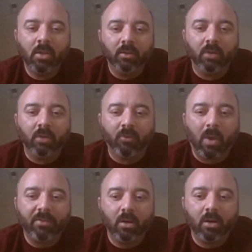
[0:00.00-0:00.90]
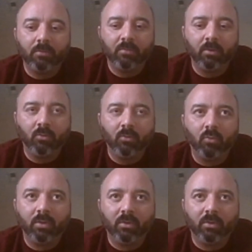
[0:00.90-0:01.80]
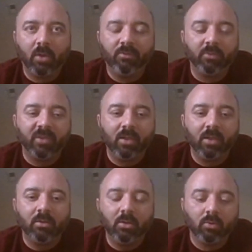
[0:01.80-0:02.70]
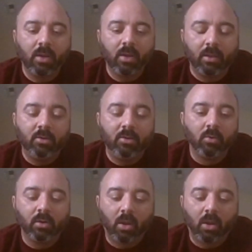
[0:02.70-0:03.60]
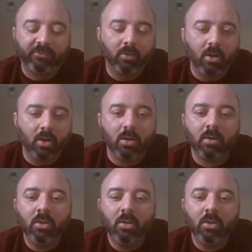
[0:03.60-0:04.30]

You know, for a while there, when COVID was in, and you were also hurt,